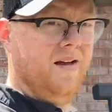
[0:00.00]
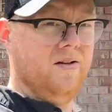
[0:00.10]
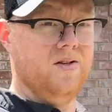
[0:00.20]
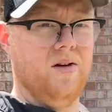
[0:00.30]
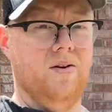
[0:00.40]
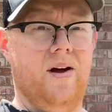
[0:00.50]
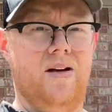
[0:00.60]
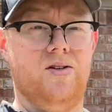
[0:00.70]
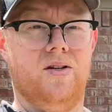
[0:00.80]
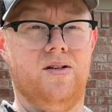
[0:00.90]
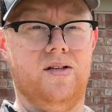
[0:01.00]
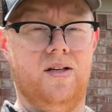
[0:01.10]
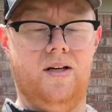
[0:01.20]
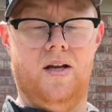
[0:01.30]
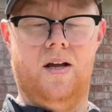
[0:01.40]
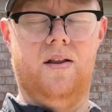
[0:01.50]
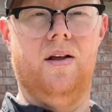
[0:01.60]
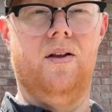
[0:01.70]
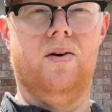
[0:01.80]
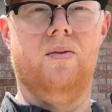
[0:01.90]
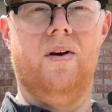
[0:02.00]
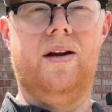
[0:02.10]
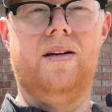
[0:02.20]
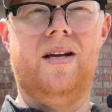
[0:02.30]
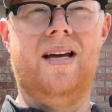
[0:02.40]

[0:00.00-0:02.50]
So as you can see, they look great.